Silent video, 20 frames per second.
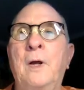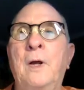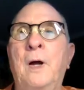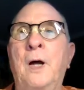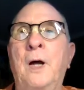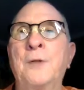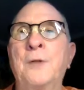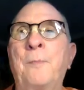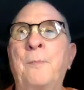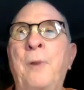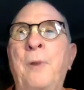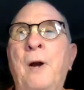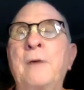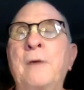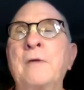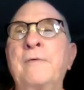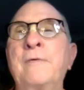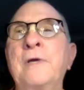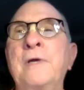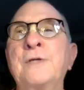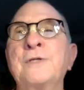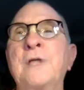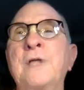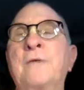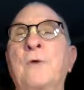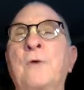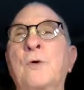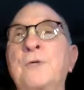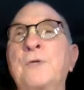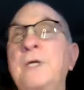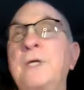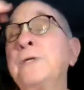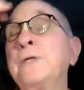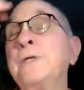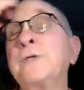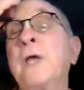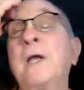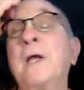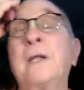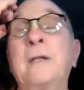the part of his
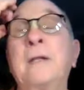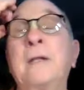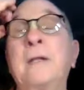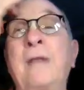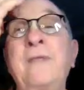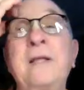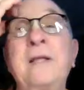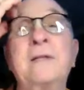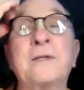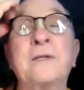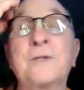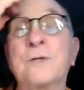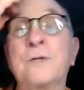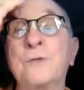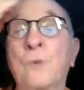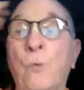devotees. I think this is a